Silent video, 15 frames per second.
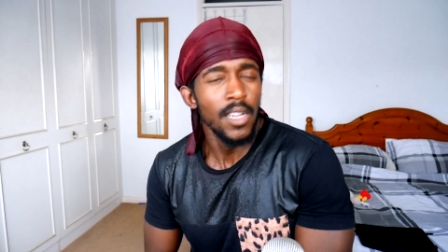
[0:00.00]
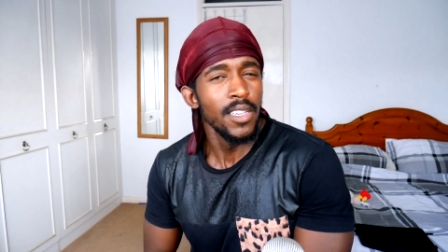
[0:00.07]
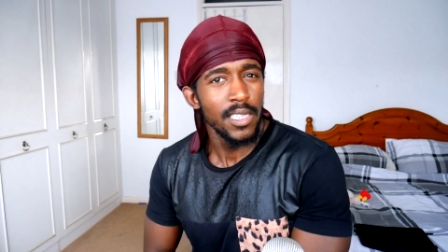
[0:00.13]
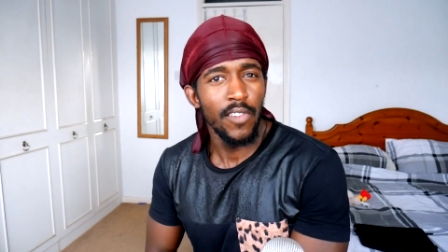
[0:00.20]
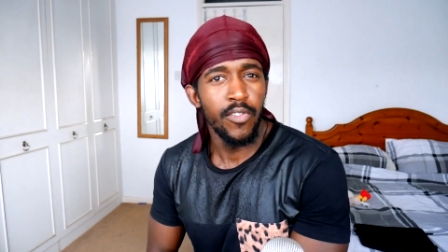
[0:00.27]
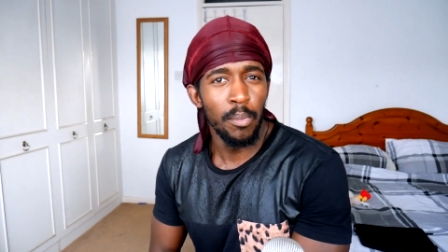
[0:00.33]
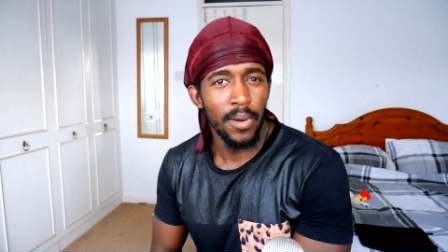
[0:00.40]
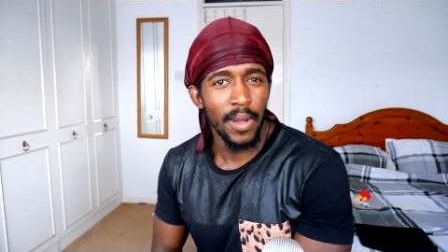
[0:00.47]

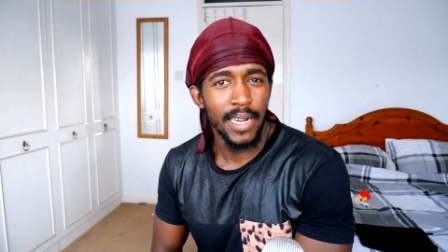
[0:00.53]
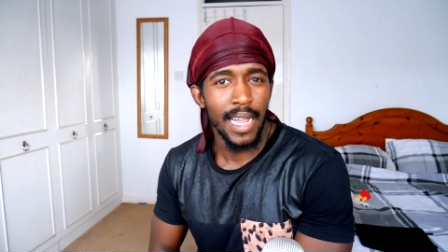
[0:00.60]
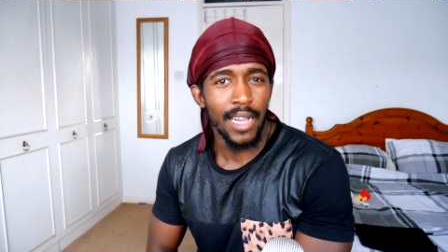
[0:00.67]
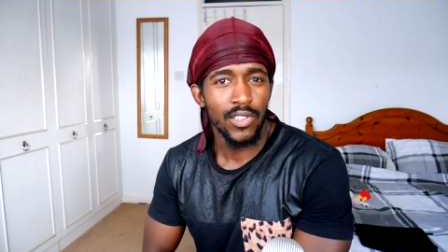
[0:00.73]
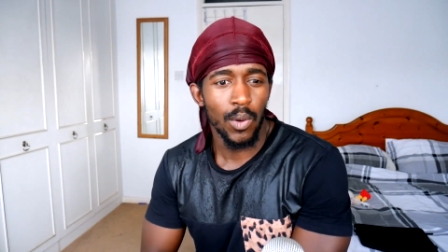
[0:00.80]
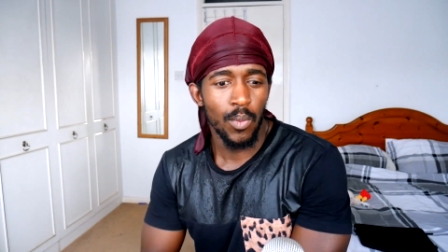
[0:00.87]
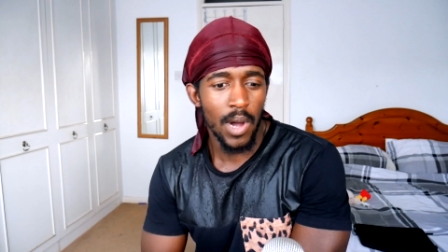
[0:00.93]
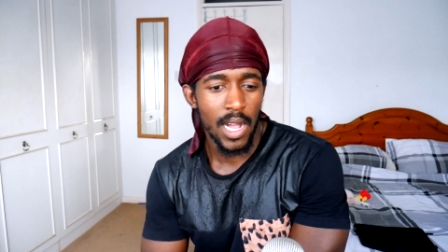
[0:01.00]
self-employed
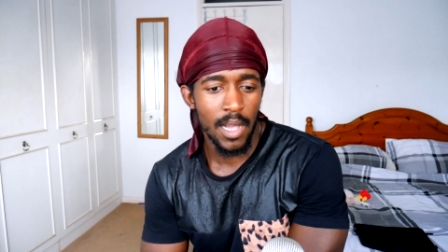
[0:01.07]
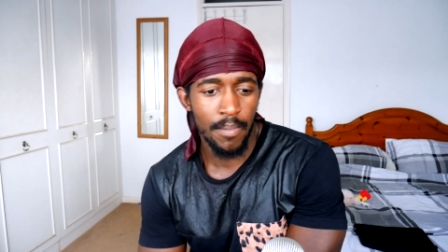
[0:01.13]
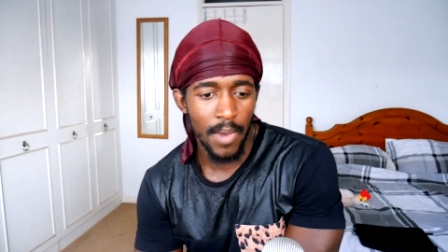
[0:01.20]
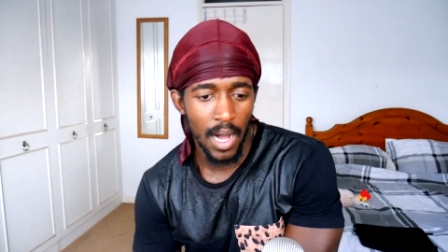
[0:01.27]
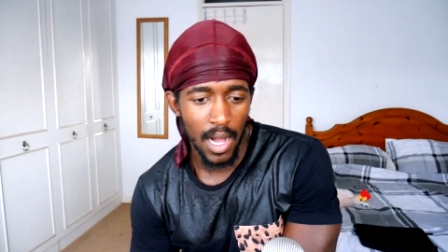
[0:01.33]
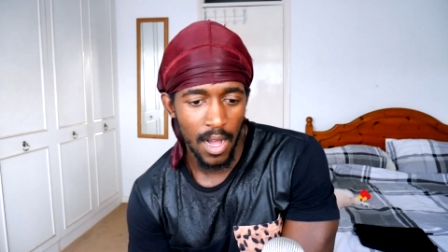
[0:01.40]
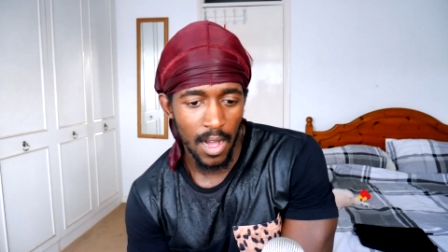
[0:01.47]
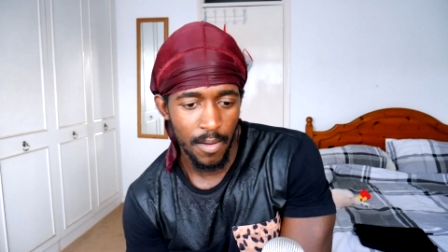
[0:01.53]
now, so I'm working
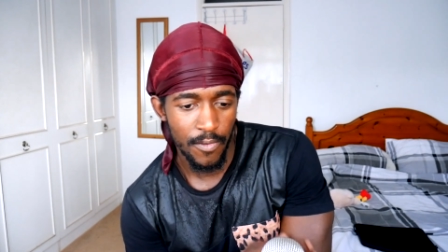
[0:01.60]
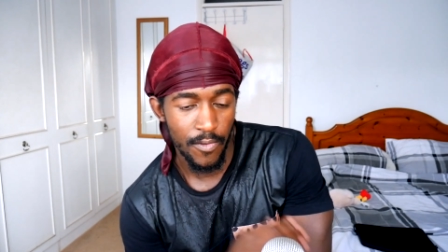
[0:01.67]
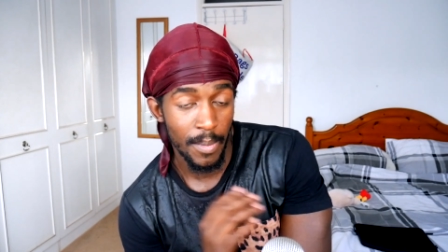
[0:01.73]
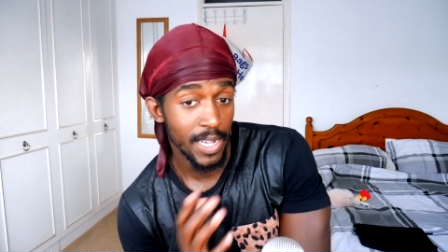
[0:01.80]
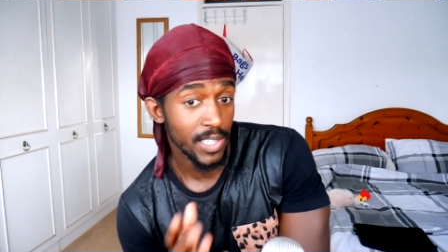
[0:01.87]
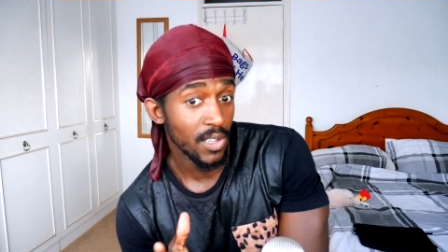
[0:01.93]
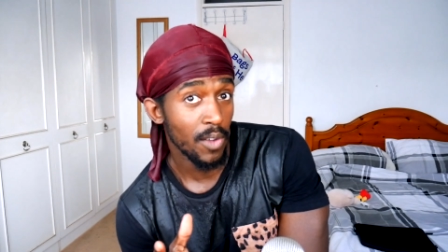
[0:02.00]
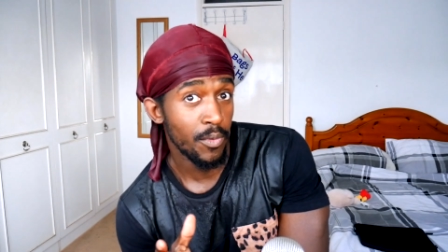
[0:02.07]
uh, for
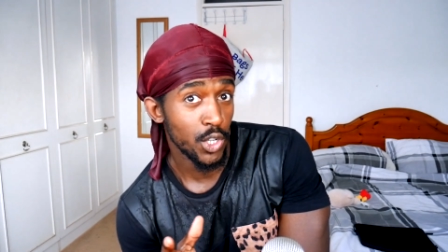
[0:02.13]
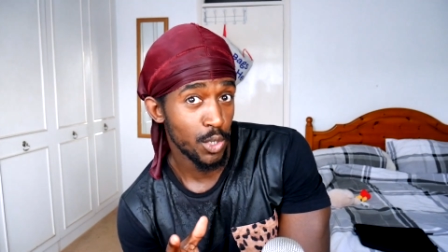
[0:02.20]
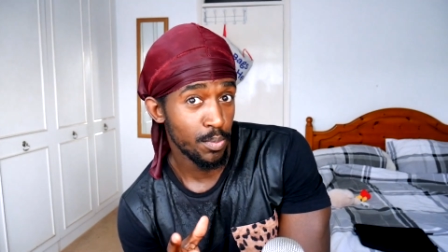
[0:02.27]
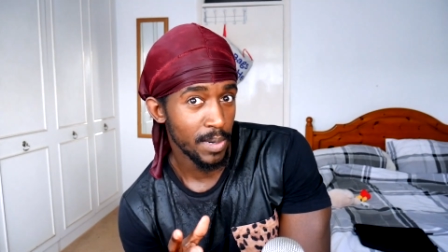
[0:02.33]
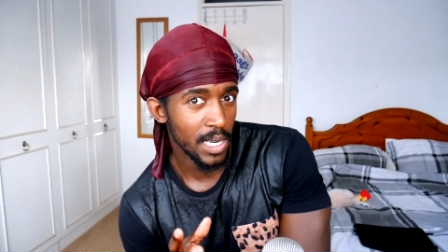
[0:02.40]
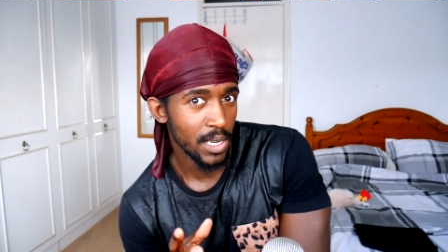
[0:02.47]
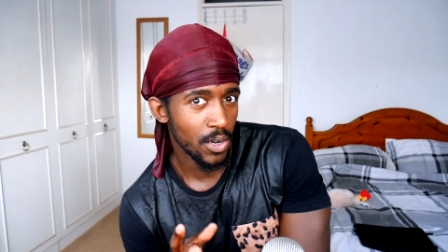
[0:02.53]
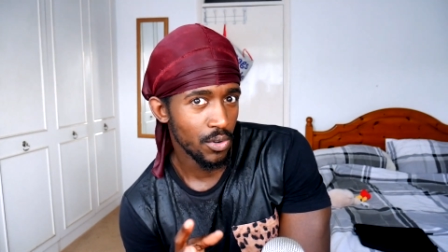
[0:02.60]
myself, which is
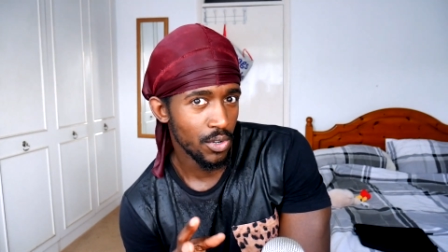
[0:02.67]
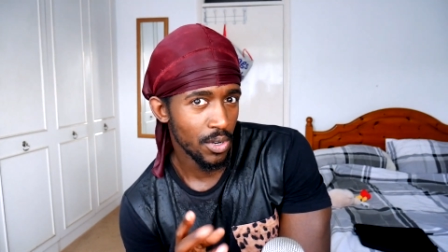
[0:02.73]
pretty cool,